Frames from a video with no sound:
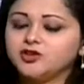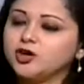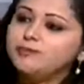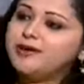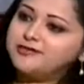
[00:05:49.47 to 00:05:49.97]

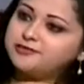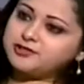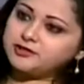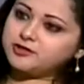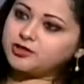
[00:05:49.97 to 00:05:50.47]
they're not
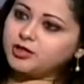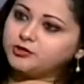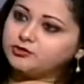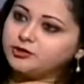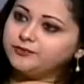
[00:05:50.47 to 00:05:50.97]
benefiting
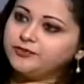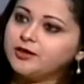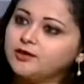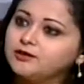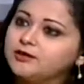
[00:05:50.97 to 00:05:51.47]
their country,
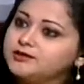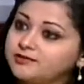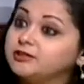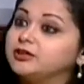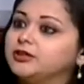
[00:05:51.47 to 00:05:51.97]

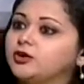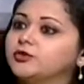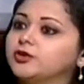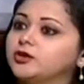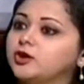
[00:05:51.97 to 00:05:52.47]

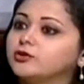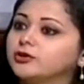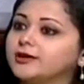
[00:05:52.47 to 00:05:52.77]
definitely on the